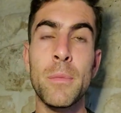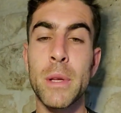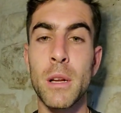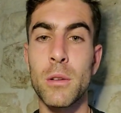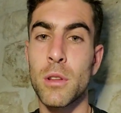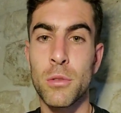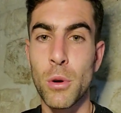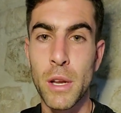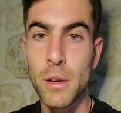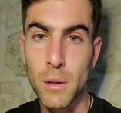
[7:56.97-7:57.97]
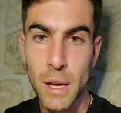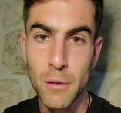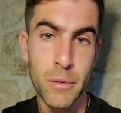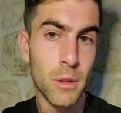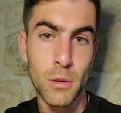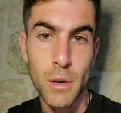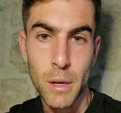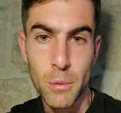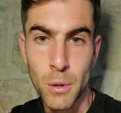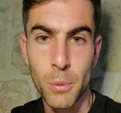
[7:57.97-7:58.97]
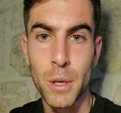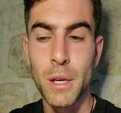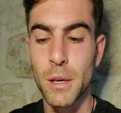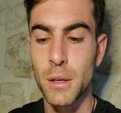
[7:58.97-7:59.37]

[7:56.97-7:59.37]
To throw that in a landfill, great, what do we care?